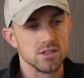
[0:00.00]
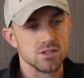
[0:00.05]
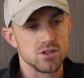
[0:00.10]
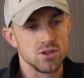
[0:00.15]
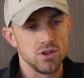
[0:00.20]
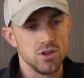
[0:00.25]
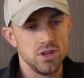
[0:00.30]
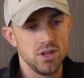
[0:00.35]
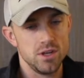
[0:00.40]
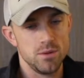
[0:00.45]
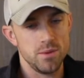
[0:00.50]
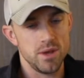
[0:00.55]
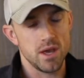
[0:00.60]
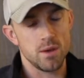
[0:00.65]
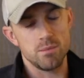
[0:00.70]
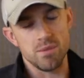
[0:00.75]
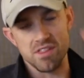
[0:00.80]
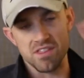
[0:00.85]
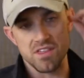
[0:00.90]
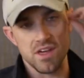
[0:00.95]
And so you need to be
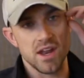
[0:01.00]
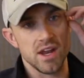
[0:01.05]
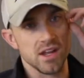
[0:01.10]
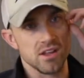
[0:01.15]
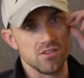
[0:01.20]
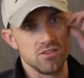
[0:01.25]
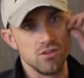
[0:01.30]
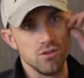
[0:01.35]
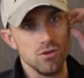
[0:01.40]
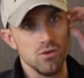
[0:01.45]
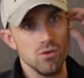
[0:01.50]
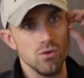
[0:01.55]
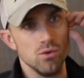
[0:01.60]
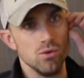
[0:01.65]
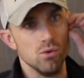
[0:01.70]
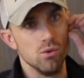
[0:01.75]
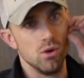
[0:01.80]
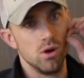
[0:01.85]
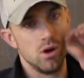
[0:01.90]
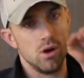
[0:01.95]
empathetic
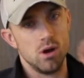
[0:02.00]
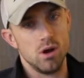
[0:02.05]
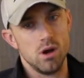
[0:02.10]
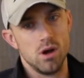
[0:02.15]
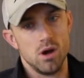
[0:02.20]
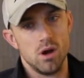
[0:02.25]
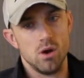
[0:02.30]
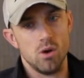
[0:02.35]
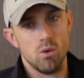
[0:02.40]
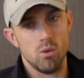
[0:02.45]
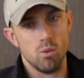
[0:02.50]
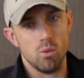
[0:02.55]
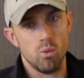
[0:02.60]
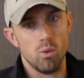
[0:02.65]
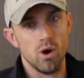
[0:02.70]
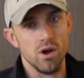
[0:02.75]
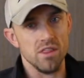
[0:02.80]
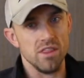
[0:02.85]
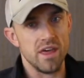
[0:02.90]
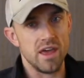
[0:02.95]
to
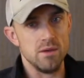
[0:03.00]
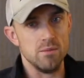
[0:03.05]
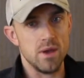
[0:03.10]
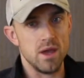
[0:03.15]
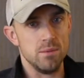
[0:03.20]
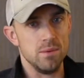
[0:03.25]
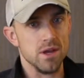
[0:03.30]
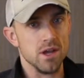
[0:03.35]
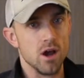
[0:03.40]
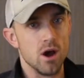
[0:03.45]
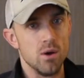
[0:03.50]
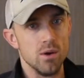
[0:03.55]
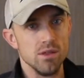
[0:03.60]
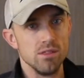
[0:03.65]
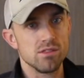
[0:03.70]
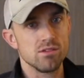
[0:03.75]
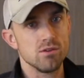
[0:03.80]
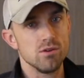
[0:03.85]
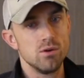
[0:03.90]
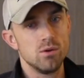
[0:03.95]
what they may be
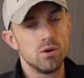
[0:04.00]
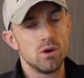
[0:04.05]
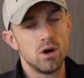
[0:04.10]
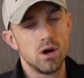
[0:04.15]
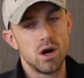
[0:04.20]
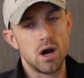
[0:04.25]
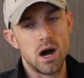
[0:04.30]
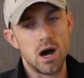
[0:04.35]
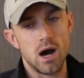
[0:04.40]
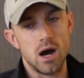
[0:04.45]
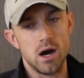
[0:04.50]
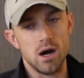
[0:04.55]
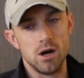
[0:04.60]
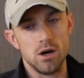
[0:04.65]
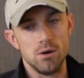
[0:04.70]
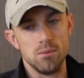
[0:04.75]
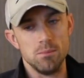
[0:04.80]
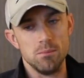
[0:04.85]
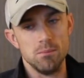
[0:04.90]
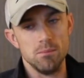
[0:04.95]
going through.
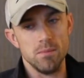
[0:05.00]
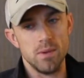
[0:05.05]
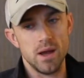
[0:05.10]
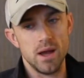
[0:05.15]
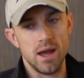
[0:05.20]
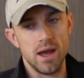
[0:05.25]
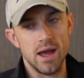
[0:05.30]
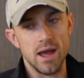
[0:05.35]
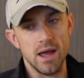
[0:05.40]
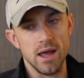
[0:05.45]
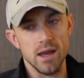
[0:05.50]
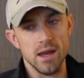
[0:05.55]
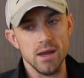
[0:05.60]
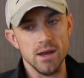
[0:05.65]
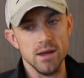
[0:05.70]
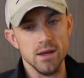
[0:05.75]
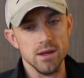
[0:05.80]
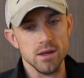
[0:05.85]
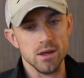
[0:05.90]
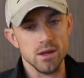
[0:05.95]

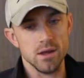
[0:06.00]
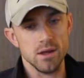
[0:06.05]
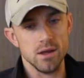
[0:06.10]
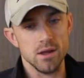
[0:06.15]
And